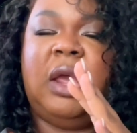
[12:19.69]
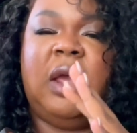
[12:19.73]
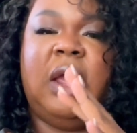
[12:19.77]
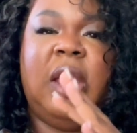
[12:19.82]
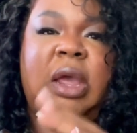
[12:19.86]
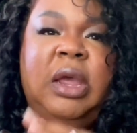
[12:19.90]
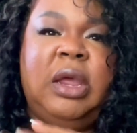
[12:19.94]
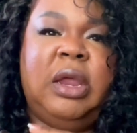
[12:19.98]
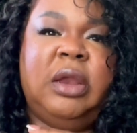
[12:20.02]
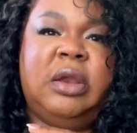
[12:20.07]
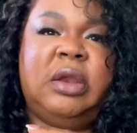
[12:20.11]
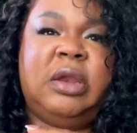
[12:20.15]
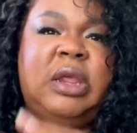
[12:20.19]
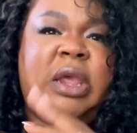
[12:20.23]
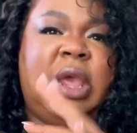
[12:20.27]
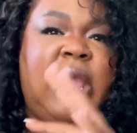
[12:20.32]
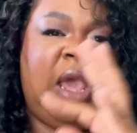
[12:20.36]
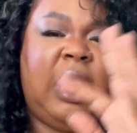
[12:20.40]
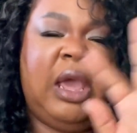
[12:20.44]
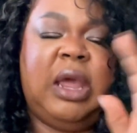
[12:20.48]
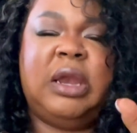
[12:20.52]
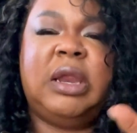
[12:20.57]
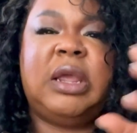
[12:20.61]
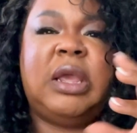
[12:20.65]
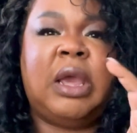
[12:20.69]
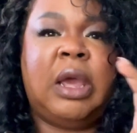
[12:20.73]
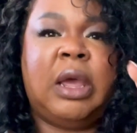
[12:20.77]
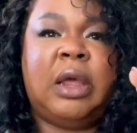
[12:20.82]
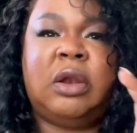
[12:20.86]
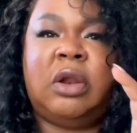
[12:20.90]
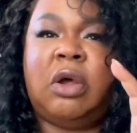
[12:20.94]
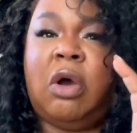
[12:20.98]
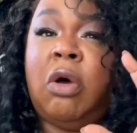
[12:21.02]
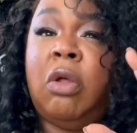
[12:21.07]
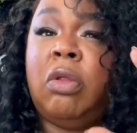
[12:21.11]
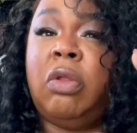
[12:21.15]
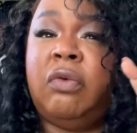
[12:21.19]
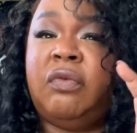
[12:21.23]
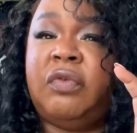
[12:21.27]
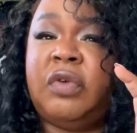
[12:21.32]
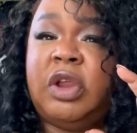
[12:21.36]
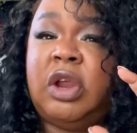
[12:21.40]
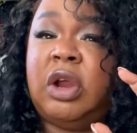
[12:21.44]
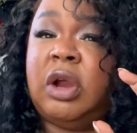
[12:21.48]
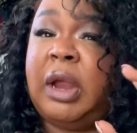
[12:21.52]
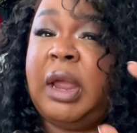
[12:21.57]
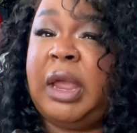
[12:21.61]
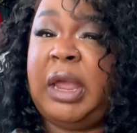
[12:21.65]
It can get all over
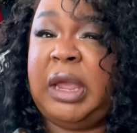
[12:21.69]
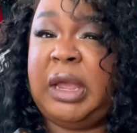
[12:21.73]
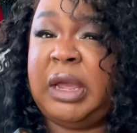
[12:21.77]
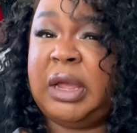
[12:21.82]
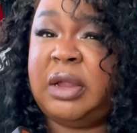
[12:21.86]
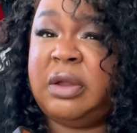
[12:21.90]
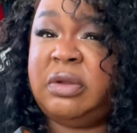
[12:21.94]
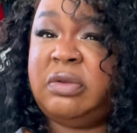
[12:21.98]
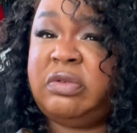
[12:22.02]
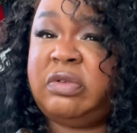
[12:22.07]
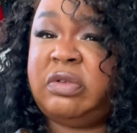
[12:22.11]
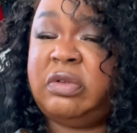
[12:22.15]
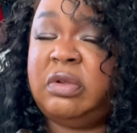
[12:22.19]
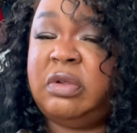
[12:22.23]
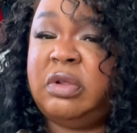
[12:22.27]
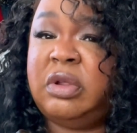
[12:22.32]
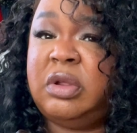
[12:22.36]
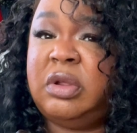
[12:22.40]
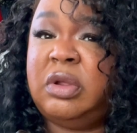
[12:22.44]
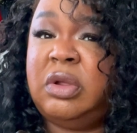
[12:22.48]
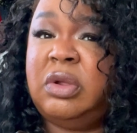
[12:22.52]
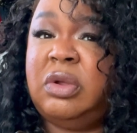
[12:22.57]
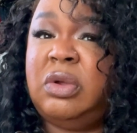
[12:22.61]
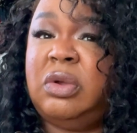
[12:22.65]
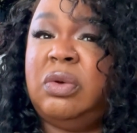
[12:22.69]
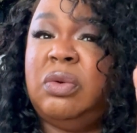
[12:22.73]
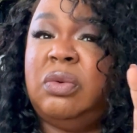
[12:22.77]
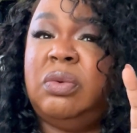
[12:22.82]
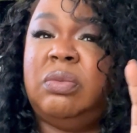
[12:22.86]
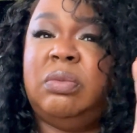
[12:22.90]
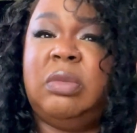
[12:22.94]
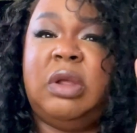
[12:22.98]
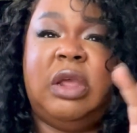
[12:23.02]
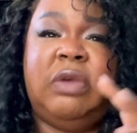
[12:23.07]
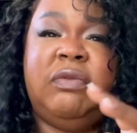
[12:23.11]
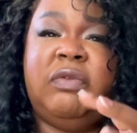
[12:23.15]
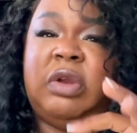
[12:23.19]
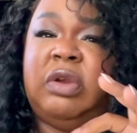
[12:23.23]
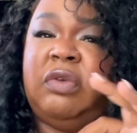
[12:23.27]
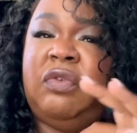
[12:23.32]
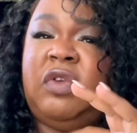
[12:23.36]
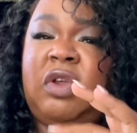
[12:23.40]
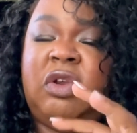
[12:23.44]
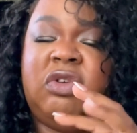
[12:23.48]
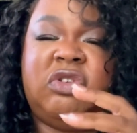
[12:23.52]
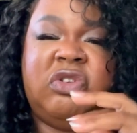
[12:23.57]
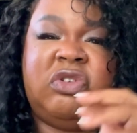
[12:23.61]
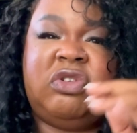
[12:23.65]
your hands, even if
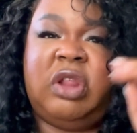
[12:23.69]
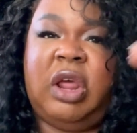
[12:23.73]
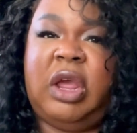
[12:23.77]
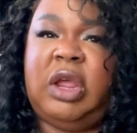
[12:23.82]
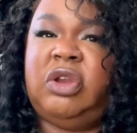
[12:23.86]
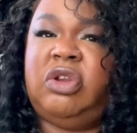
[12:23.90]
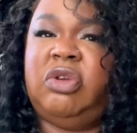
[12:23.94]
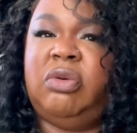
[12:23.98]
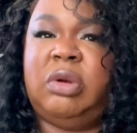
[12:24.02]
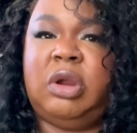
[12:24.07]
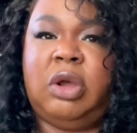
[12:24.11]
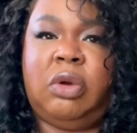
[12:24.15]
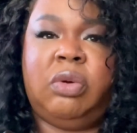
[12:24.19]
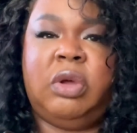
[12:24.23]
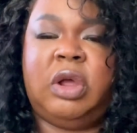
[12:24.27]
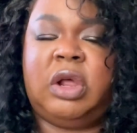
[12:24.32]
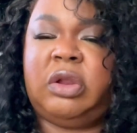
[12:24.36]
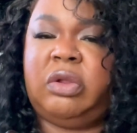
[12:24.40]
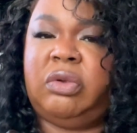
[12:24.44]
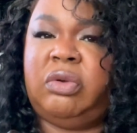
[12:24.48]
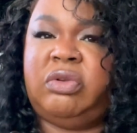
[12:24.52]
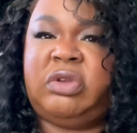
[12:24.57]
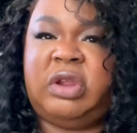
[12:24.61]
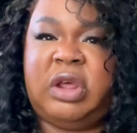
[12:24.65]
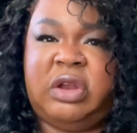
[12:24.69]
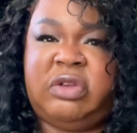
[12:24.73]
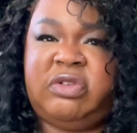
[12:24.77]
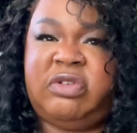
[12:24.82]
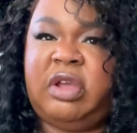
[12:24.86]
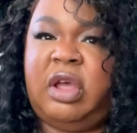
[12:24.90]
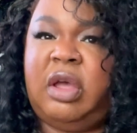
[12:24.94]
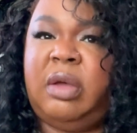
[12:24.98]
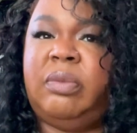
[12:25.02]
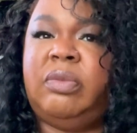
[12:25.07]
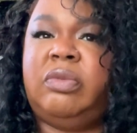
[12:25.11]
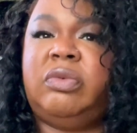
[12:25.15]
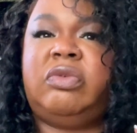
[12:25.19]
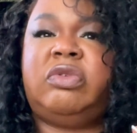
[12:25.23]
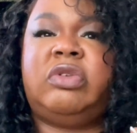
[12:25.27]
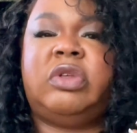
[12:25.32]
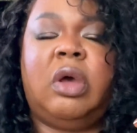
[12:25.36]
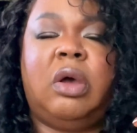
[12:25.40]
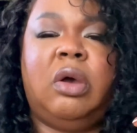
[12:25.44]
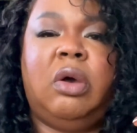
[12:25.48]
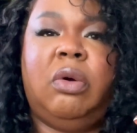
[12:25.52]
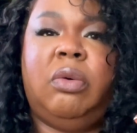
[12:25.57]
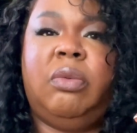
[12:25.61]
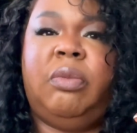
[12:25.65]
you're just like doing a quick little touch up.
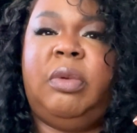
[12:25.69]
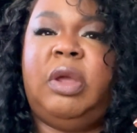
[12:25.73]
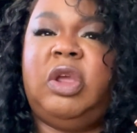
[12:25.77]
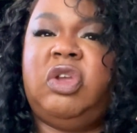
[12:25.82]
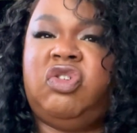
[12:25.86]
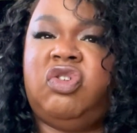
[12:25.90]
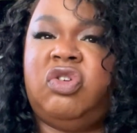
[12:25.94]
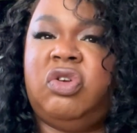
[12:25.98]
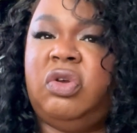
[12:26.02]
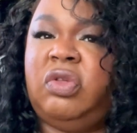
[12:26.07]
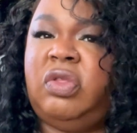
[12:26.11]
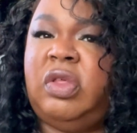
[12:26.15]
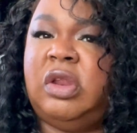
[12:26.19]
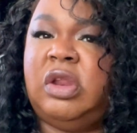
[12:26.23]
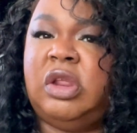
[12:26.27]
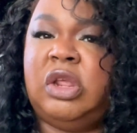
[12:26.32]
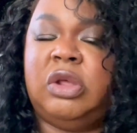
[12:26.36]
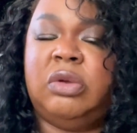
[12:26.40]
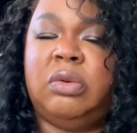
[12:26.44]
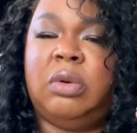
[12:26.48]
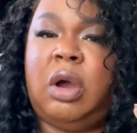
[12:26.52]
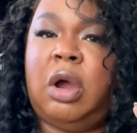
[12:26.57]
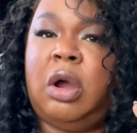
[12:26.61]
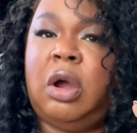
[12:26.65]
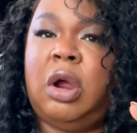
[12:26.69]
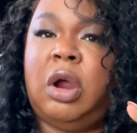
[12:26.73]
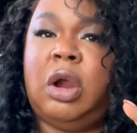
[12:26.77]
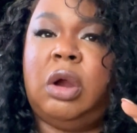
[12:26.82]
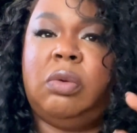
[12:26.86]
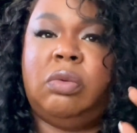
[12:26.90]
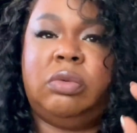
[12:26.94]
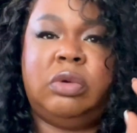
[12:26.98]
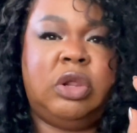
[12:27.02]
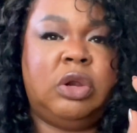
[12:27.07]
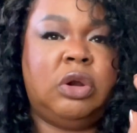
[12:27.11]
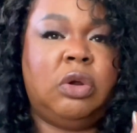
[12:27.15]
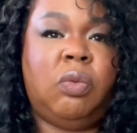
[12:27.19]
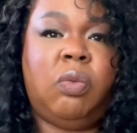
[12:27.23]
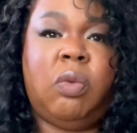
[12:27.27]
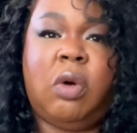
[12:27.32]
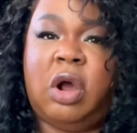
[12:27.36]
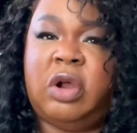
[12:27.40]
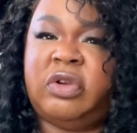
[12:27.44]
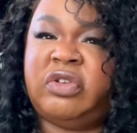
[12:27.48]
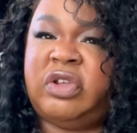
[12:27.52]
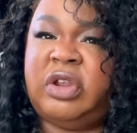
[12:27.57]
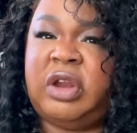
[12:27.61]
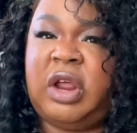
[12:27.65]
So make sure that you are,
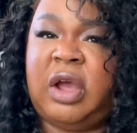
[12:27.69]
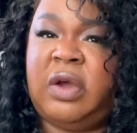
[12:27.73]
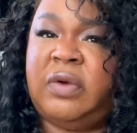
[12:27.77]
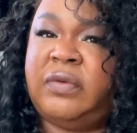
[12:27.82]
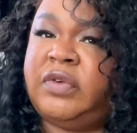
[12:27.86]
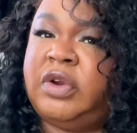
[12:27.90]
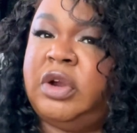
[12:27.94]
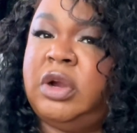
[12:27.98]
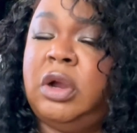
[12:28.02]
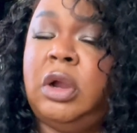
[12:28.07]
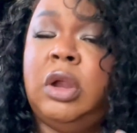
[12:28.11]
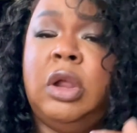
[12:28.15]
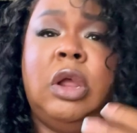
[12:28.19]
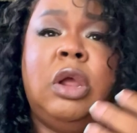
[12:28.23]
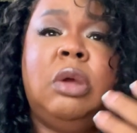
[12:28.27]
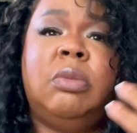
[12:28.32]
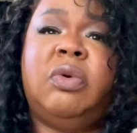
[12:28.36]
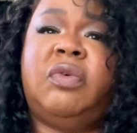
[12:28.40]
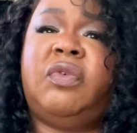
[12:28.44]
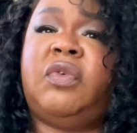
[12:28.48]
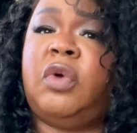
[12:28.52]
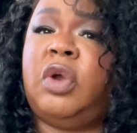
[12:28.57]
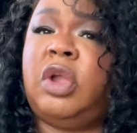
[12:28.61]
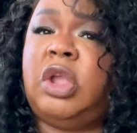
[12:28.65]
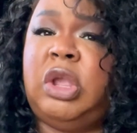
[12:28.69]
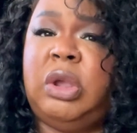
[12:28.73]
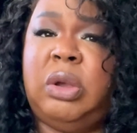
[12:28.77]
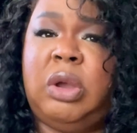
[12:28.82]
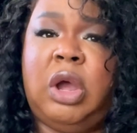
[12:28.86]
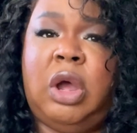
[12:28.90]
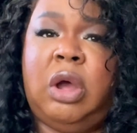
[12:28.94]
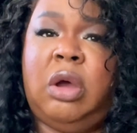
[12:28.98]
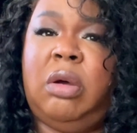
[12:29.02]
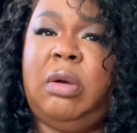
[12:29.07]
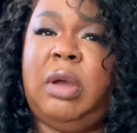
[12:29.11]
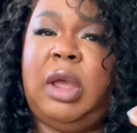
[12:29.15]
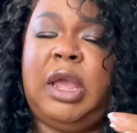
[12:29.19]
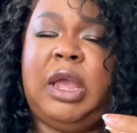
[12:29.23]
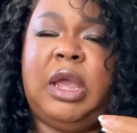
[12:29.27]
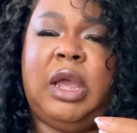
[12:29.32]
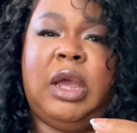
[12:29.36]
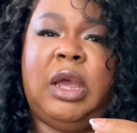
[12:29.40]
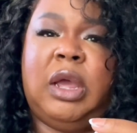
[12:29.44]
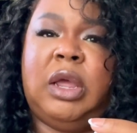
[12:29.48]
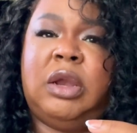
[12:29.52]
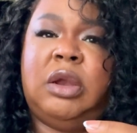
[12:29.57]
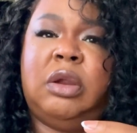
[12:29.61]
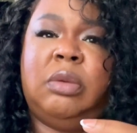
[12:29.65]
washing after before you go
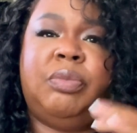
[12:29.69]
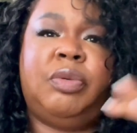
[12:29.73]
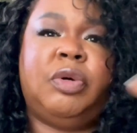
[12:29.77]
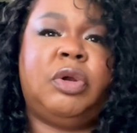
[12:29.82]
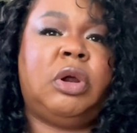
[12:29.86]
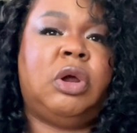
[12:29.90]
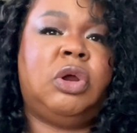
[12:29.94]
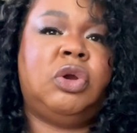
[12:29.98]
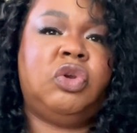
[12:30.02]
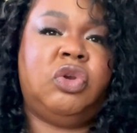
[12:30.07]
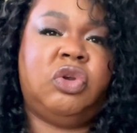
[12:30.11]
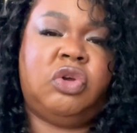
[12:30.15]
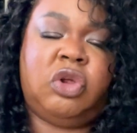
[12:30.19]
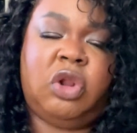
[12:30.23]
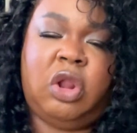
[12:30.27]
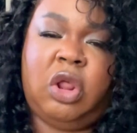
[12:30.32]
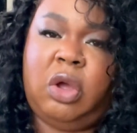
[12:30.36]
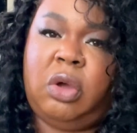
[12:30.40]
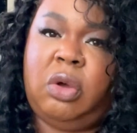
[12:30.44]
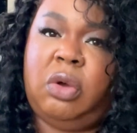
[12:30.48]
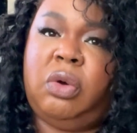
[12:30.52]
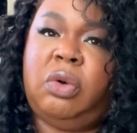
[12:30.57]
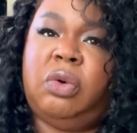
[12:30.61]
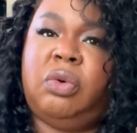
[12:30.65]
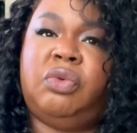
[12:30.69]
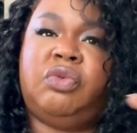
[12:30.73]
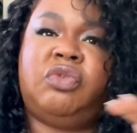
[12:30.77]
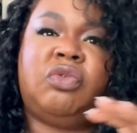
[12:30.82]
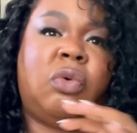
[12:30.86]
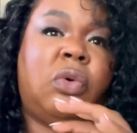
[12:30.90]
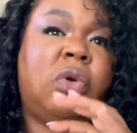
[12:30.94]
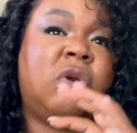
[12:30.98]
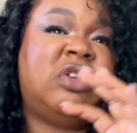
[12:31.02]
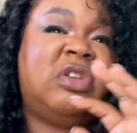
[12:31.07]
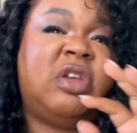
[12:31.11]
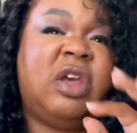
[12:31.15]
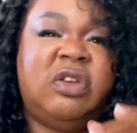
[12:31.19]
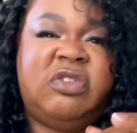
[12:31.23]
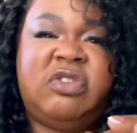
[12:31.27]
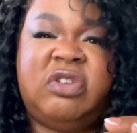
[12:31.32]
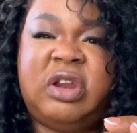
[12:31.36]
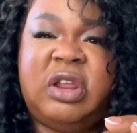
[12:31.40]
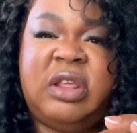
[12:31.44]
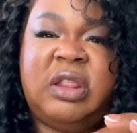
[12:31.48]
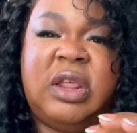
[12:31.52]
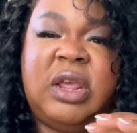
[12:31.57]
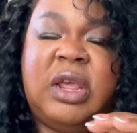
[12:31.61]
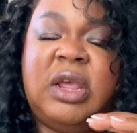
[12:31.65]
and put on your clothes or touch
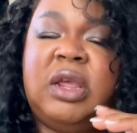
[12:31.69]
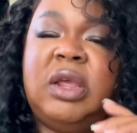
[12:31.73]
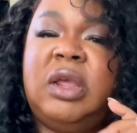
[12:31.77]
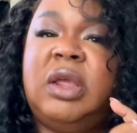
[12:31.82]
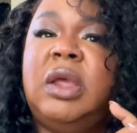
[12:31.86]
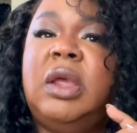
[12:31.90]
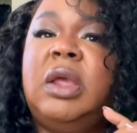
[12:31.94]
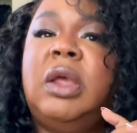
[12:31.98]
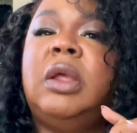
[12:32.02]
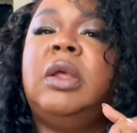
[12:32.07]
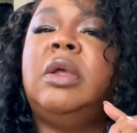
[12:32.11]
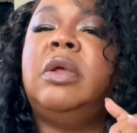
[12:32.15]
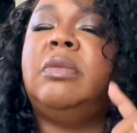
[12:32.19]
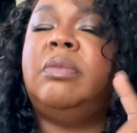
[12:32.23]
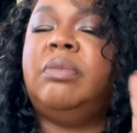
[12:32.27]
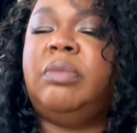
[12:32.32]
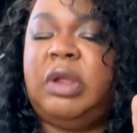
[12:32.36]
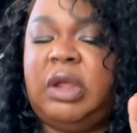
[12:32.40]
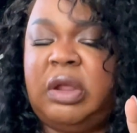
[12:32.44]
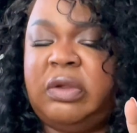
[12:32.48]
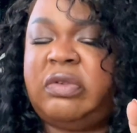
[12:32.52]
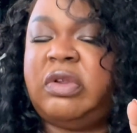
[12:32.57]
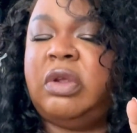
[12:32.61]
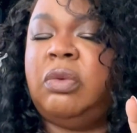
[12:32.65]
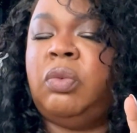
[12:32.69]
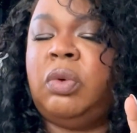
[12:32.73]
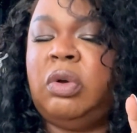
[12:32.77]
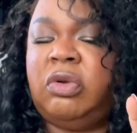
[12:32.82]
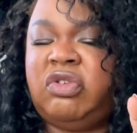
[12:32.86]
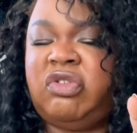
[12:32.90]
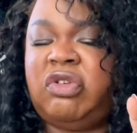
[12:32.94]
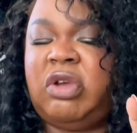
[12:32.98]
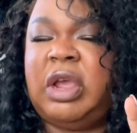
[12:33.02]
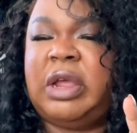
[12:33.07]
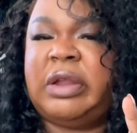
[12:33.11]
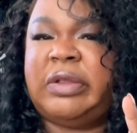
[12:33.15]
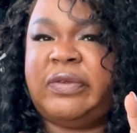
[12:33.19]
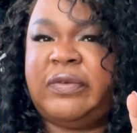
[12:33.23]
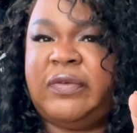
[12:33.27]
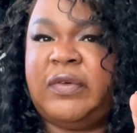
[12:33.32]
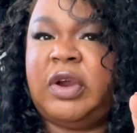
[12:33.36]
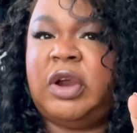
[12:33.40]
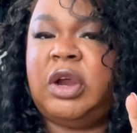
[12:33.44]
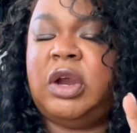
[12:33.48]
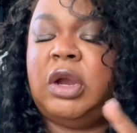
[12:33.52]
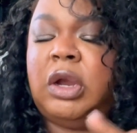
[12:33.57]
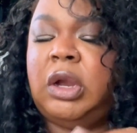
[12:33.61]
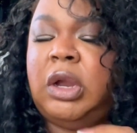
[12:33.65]
anything, because it will
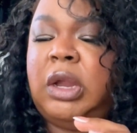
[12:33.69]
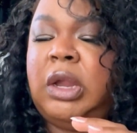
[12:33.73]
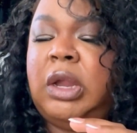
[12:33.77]
transfer.